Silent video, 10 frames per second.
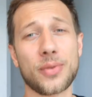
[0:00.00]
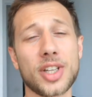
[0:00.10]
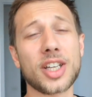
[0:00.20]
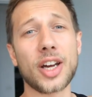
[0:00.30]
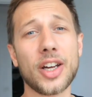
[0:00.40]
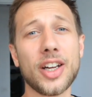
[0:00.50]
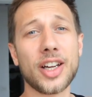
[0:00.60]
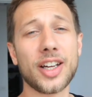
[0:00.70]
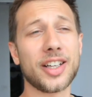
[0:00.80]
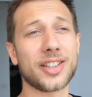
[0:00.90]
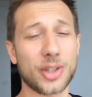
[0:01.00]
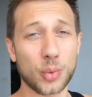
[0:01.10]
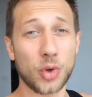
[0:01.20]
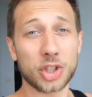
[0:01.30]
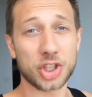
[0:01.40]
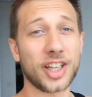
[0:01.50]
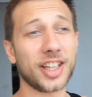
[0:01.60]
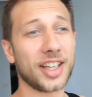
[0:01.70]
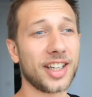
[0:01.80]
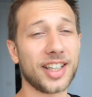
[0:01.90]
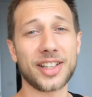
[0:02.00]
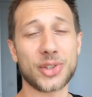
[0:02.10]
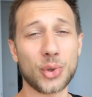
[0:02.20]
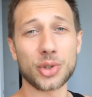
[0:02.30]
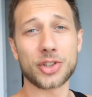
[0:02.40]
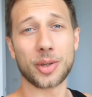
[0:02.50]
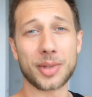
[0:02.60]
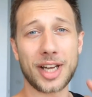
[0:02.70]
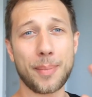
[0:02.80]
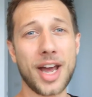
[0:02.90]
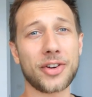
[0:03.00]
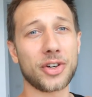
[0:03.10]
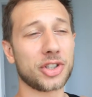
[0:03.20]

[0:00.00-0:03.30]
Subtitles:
of video, so watch it. It's awesome. You get macro